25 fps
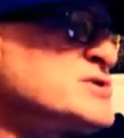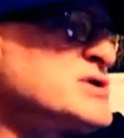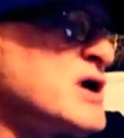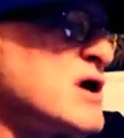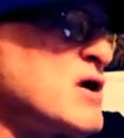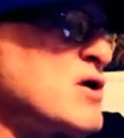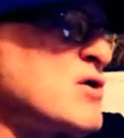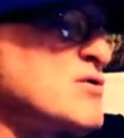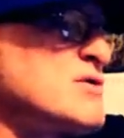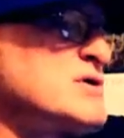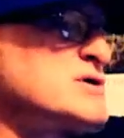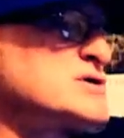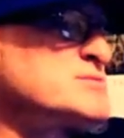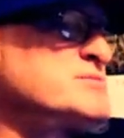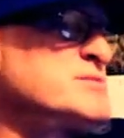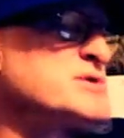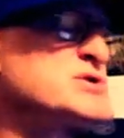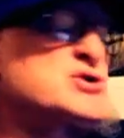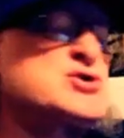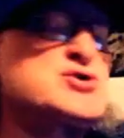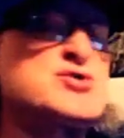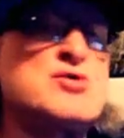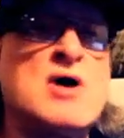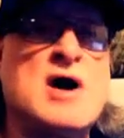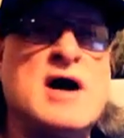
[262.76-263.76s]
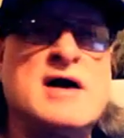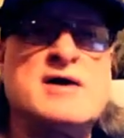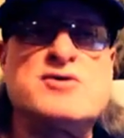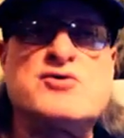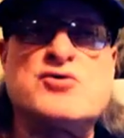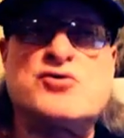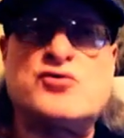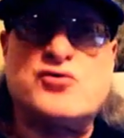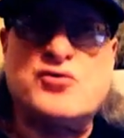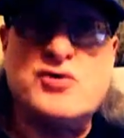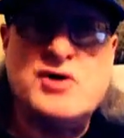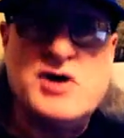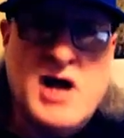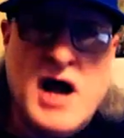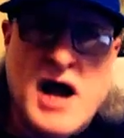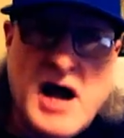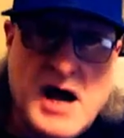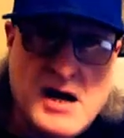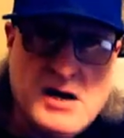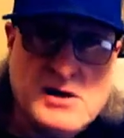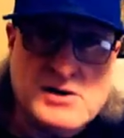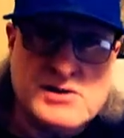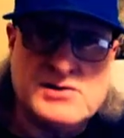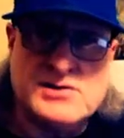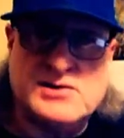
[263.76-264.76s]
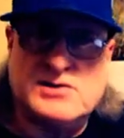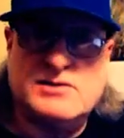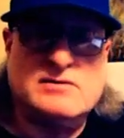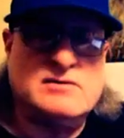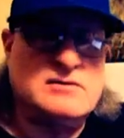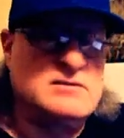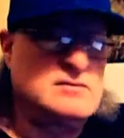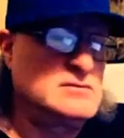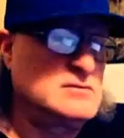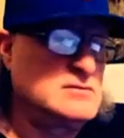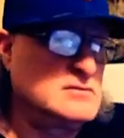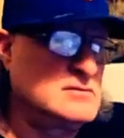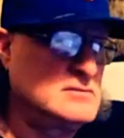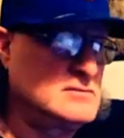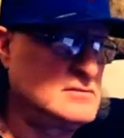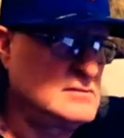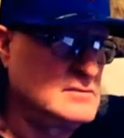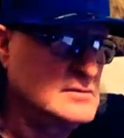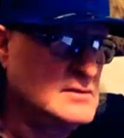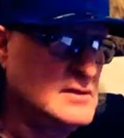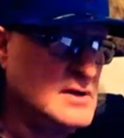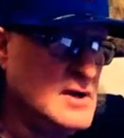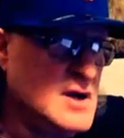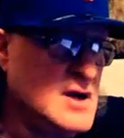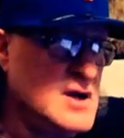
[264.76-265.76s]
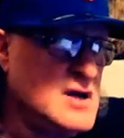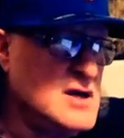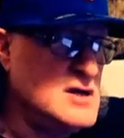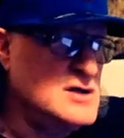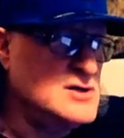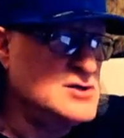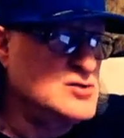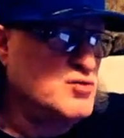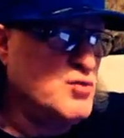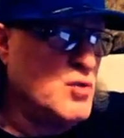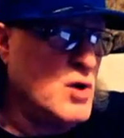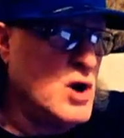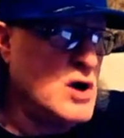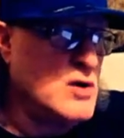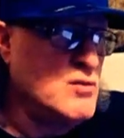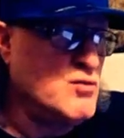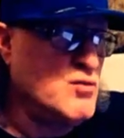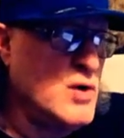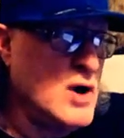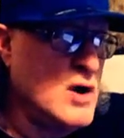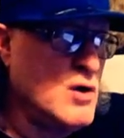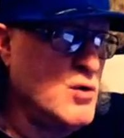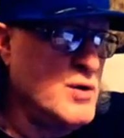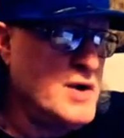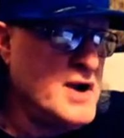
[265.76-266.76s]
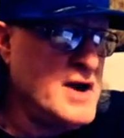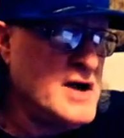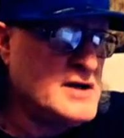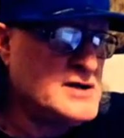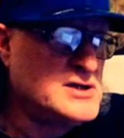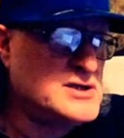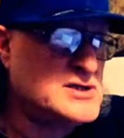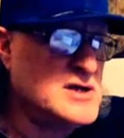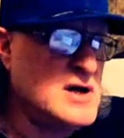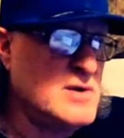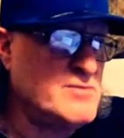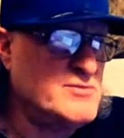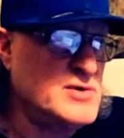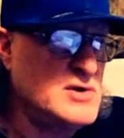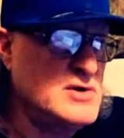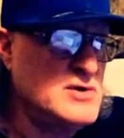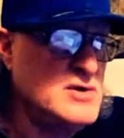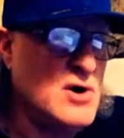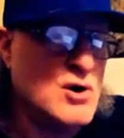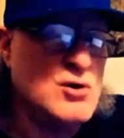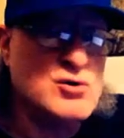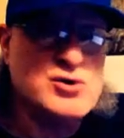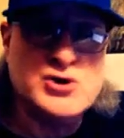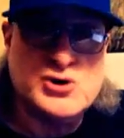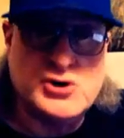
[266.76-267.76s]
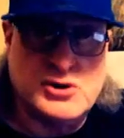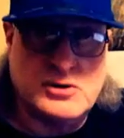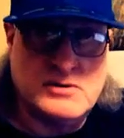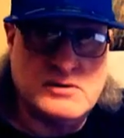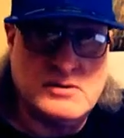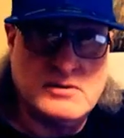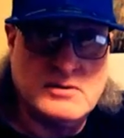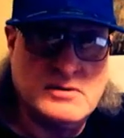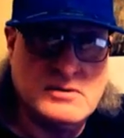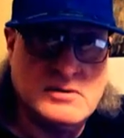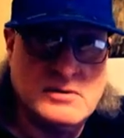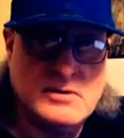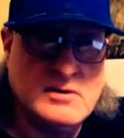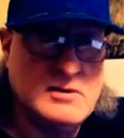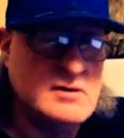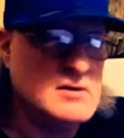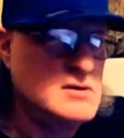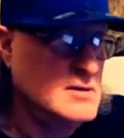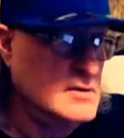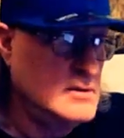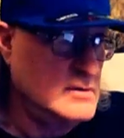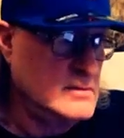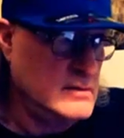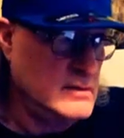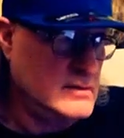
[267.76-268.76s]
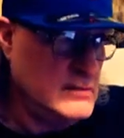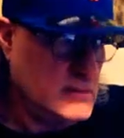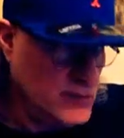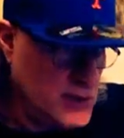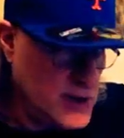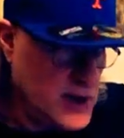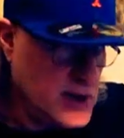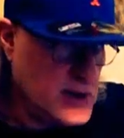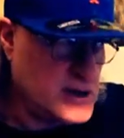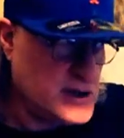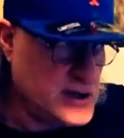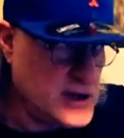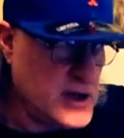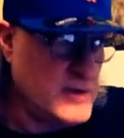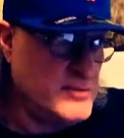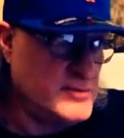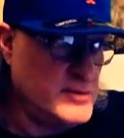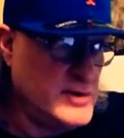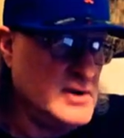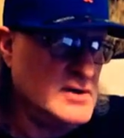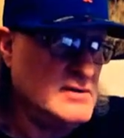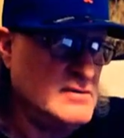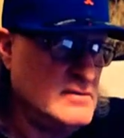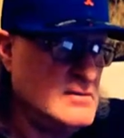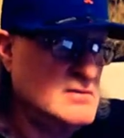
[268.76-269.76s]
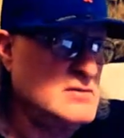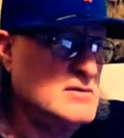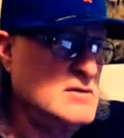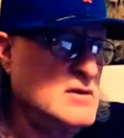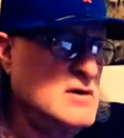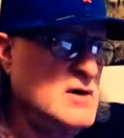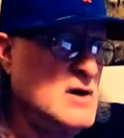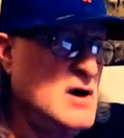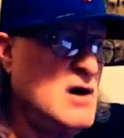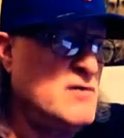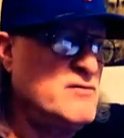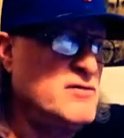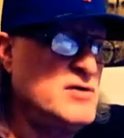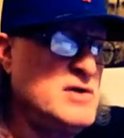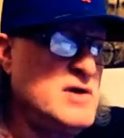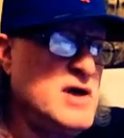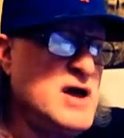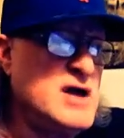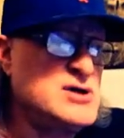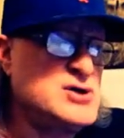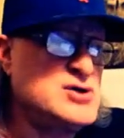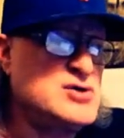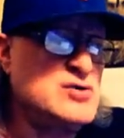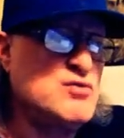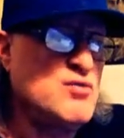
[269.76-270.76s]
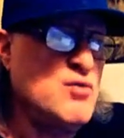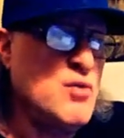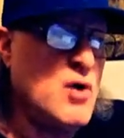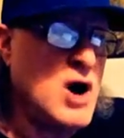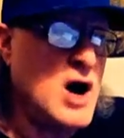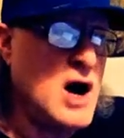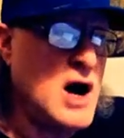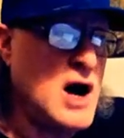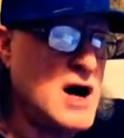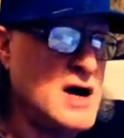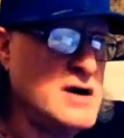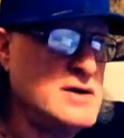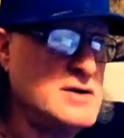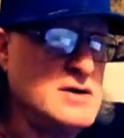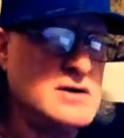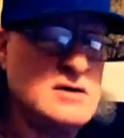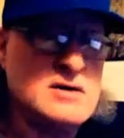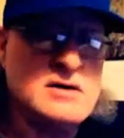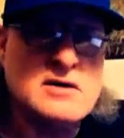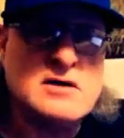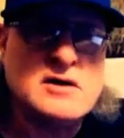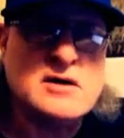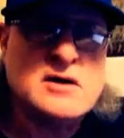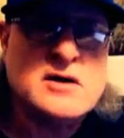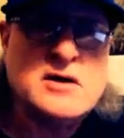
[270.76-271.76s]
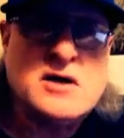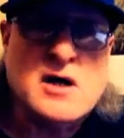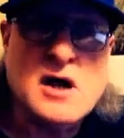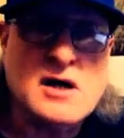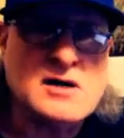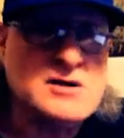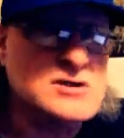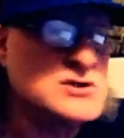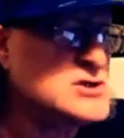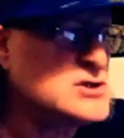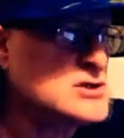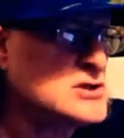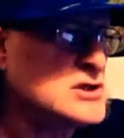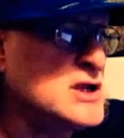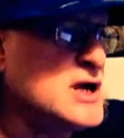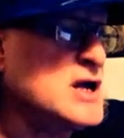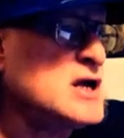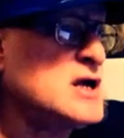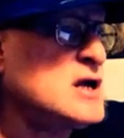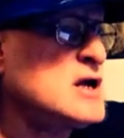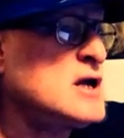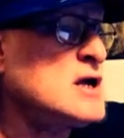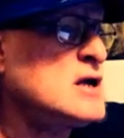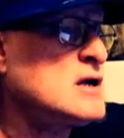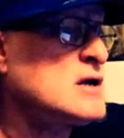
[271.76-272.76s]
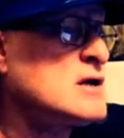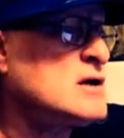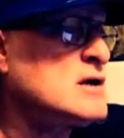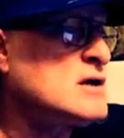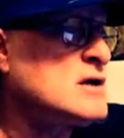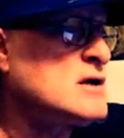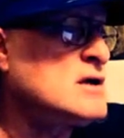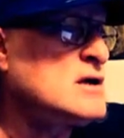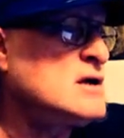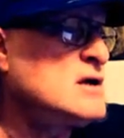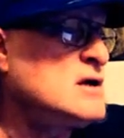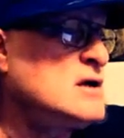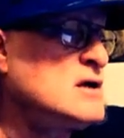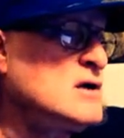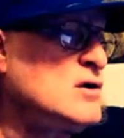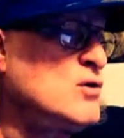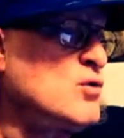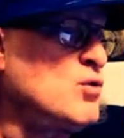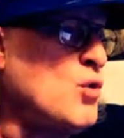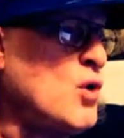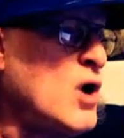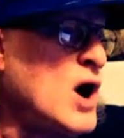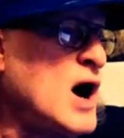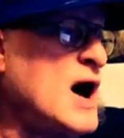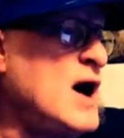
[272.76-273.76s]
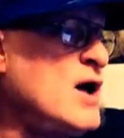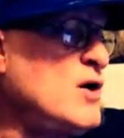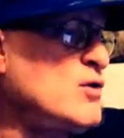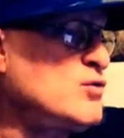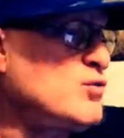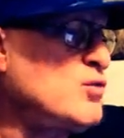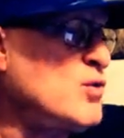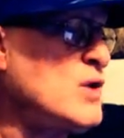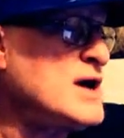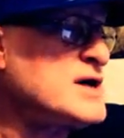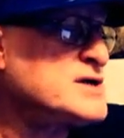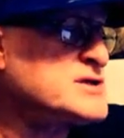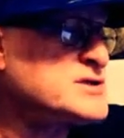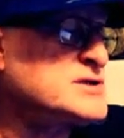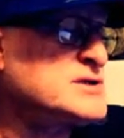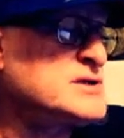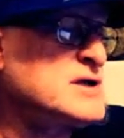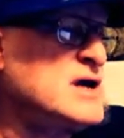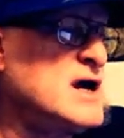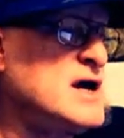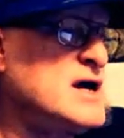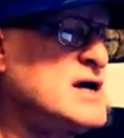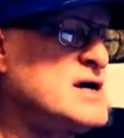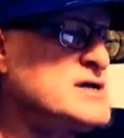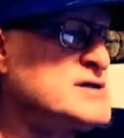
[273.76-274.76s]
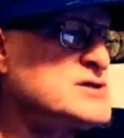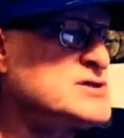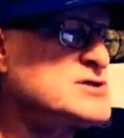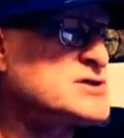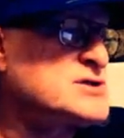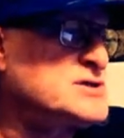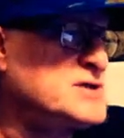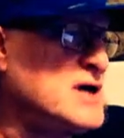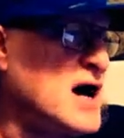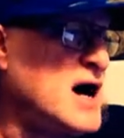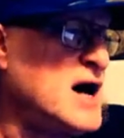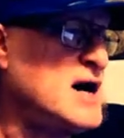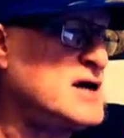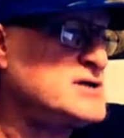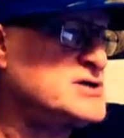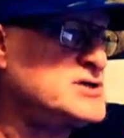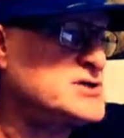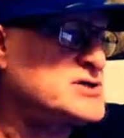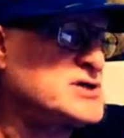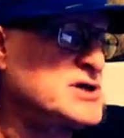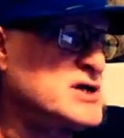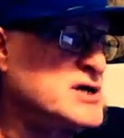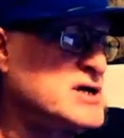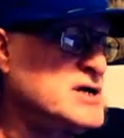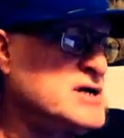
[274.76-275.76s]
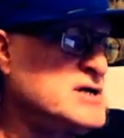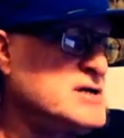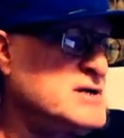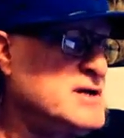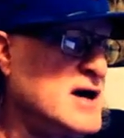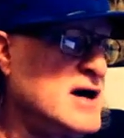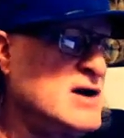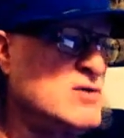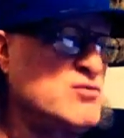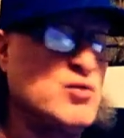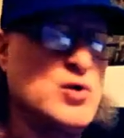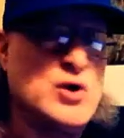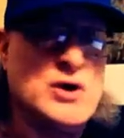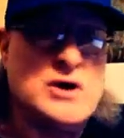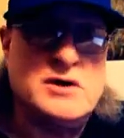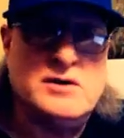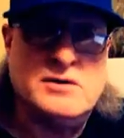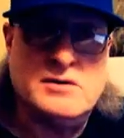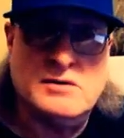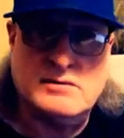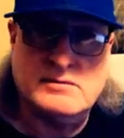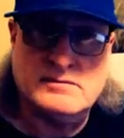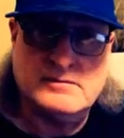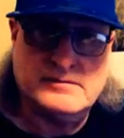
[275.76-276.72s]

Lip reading: terrorism is trying to create is one where we accept the notion, we accept it, of a nationwide gunslinging, Wild West days, Dodge City, Deadwood.